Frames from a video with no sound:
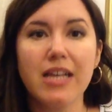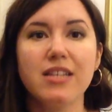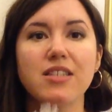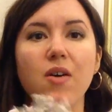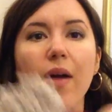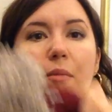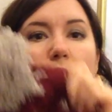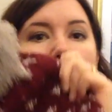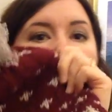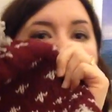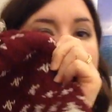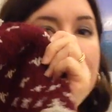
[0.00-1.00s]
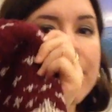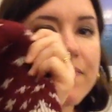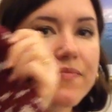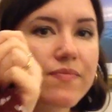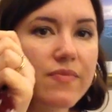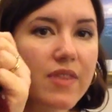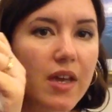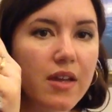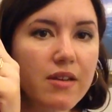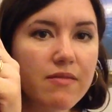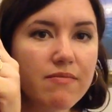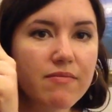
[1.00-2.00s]
So I'm hoping
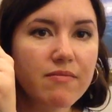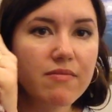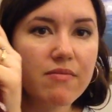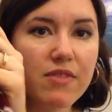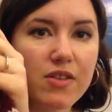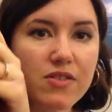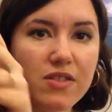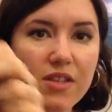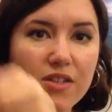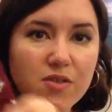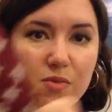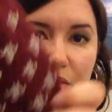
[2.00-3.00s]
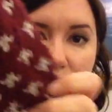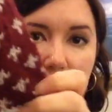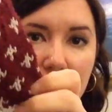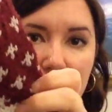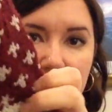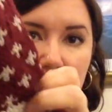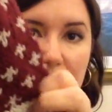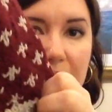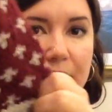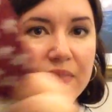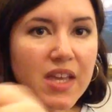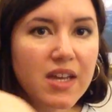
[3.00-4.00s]
that those skills will come back to me,
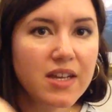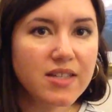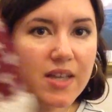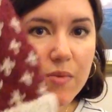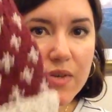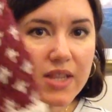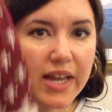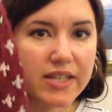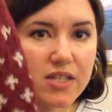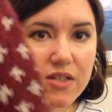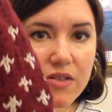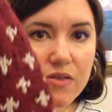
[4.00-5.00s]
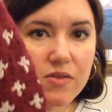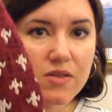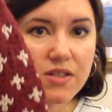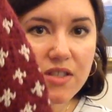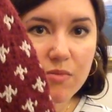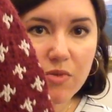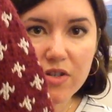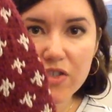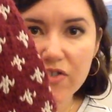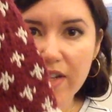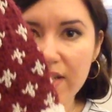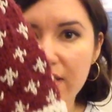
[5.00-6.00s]
because I would like to do some more
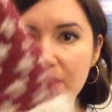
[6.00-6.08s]
stranded